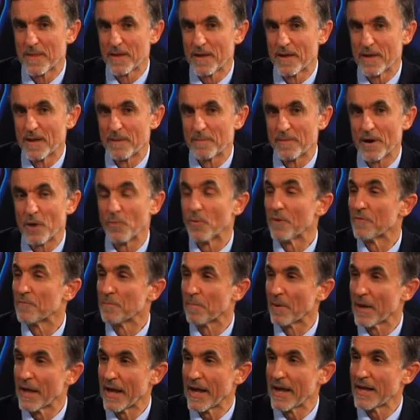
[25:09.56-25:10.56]
but we've
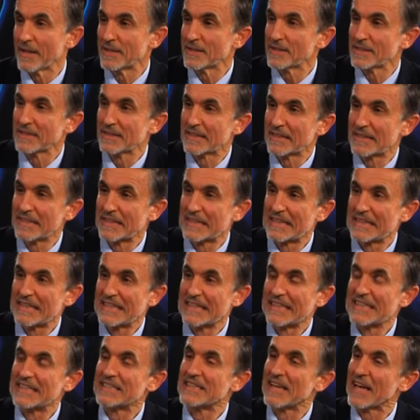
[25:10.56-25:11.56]
planned
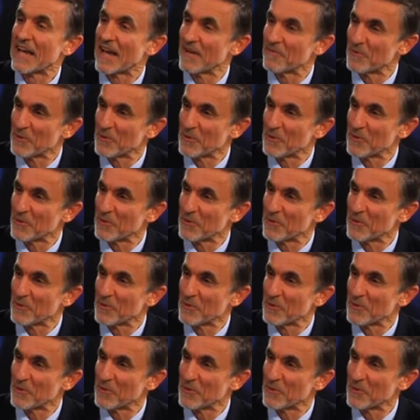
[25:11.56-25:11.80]
to have